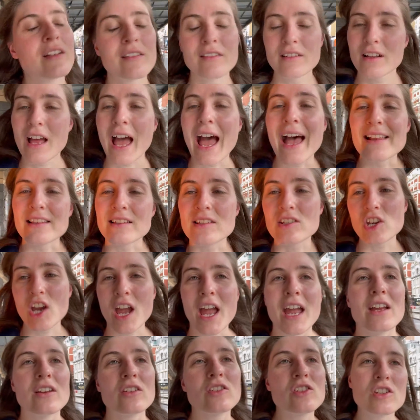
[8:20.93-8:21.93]
Ads
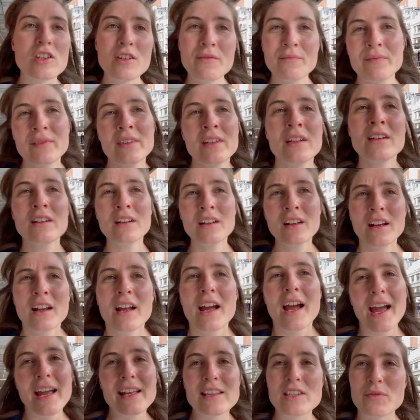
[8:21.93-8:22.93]
changed.
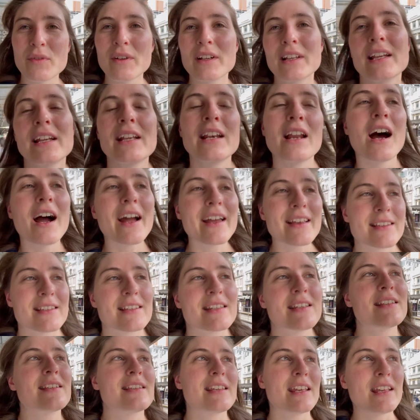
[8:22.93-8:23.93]
It's really nice
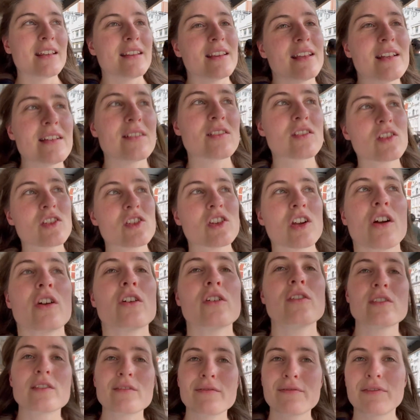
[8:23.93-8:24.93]
to see these
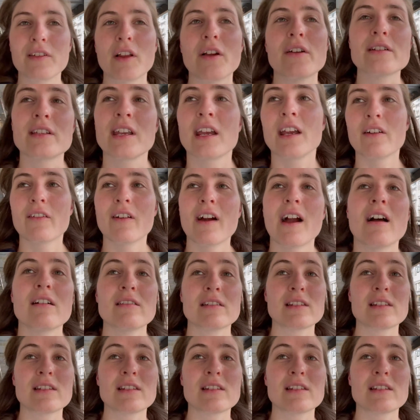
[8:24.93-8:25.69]
shows floating around,